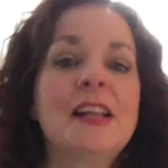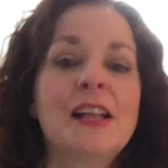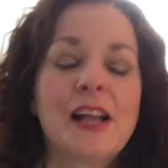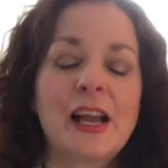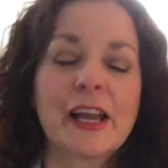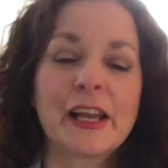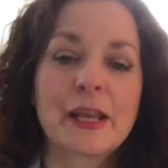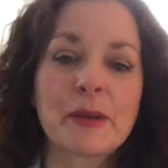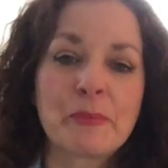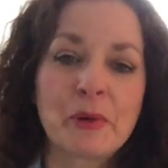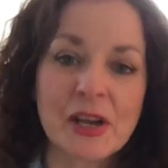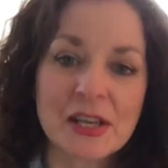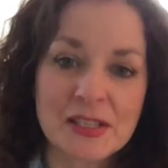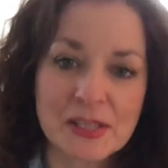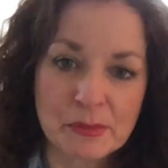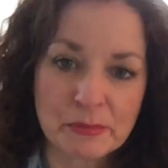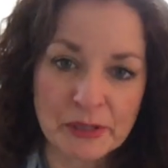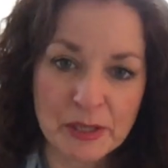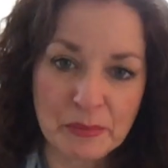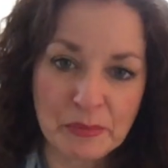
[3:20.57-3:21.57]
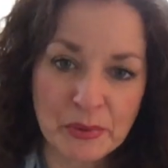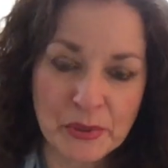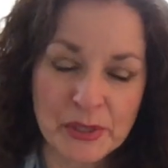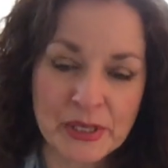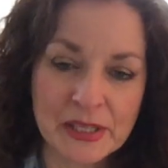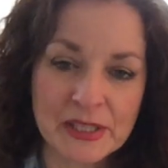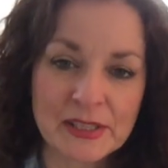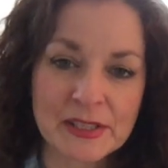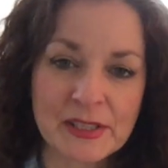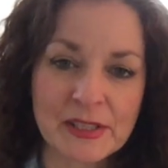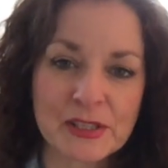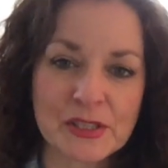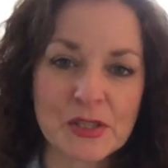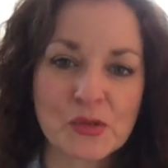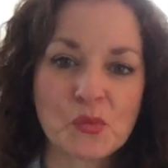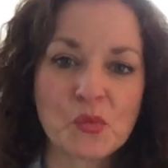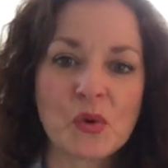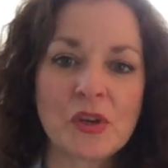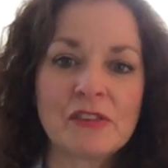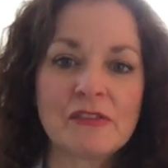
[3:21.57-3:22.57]
I can possibly put into this
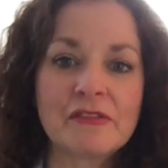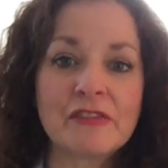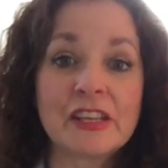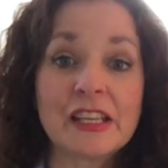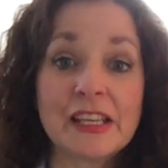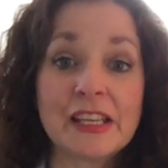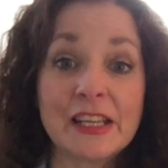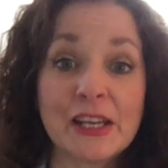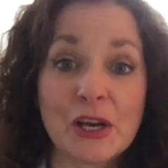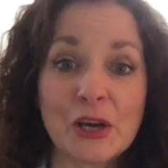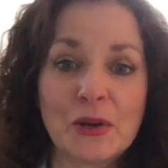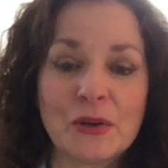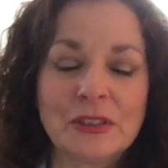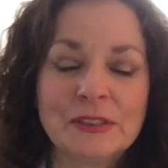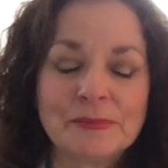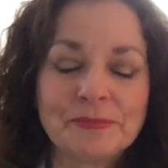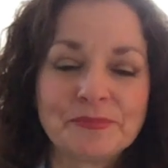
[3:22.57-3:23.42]
one video.